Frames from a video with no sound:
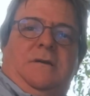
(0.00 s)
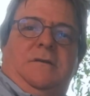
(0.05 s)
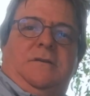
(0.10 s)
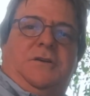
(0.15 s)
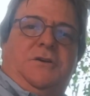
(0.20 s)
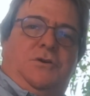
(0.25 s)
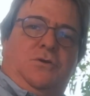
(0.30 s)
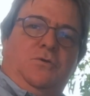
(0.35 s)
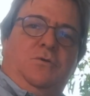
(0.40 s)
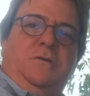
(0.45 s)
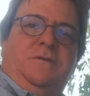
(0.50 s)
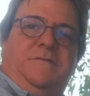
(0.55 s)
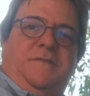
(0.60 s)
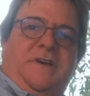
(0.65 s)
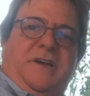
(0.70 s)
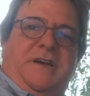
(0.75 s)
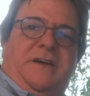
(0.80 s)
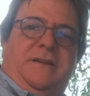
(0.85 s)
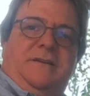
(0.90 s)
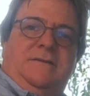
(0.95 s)
To cool the
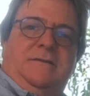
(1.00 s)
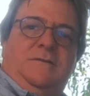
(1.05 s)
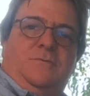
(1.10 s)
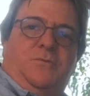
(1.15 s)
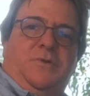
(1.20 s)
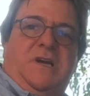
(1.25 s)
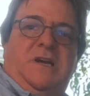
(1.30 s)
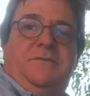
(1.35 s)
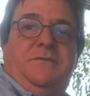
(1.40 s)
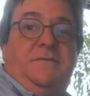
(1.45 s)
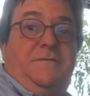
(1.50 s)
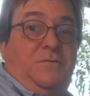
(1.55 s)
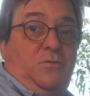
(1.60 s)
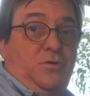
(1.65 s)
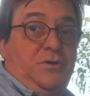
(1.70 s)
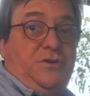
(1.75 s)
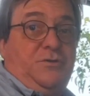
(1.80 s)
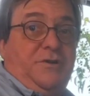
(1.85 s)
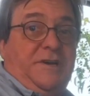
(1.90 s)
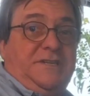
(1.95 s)
van, we have the
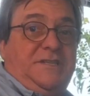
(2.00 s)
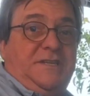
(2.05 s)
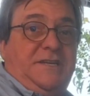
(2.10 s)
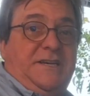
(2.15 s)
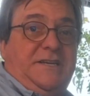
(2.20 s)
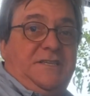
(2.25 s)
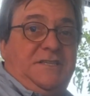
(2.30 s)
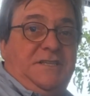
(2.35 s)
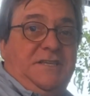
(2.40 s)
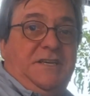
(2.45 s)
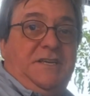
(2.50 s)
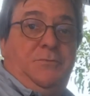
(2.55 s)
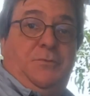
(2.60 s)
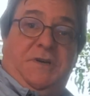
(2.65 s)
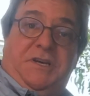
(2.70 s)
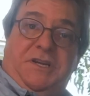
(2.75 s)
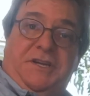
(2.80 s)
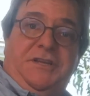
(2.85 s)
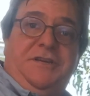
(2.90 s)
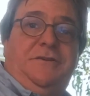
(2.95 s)
Ford Transit AC
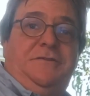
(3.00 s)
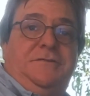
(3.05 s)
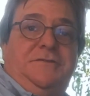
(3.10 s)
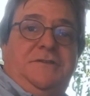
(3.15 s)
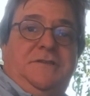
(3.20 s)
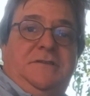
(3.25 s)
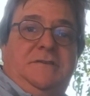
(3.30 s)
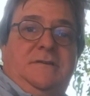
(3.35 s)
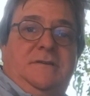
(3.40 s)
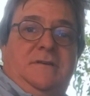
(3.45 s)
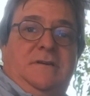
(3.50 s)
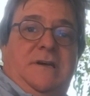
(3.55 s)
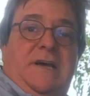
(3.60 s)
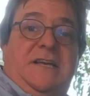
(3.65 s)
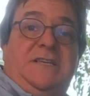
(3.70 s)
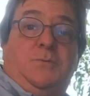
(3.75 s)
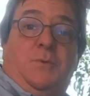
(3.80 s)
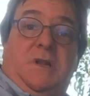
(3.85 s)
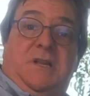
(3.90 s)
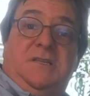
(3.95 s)
we can use,
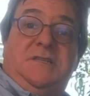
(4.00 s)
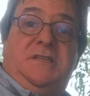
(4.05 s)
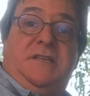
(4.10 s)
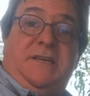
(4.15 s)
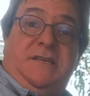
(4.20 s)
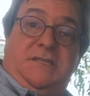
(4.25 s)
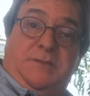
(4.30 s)
as well as the